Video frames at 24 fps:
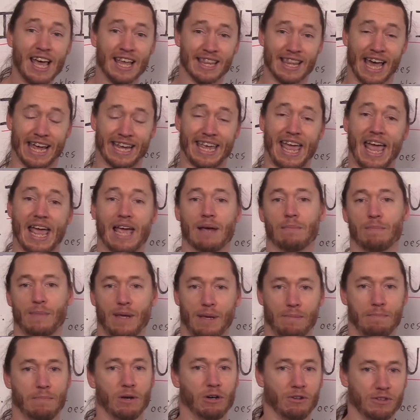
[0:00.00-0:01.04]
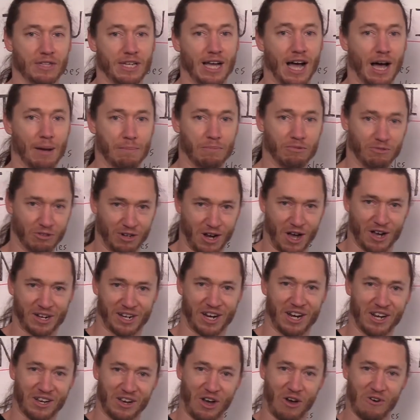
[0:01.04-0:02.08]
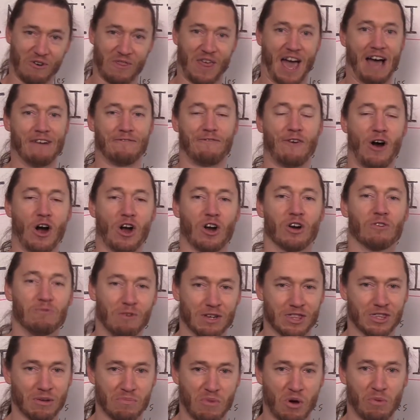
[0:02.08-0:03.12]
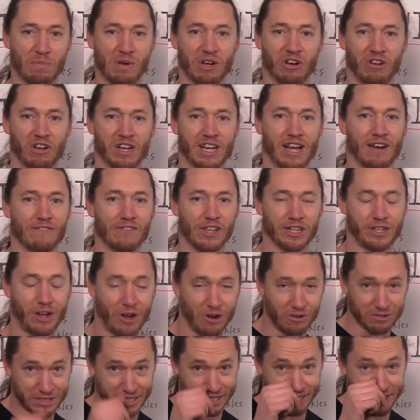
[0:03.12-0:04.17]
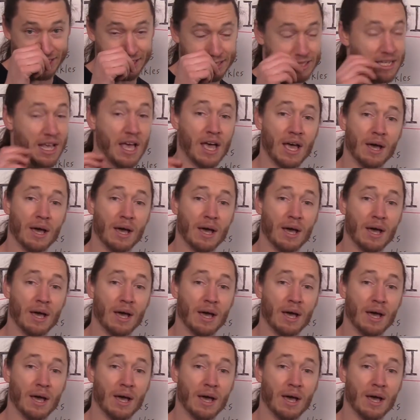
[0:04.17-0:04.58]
That can be built up. We're not going to go that far with the mobility of the toes in this,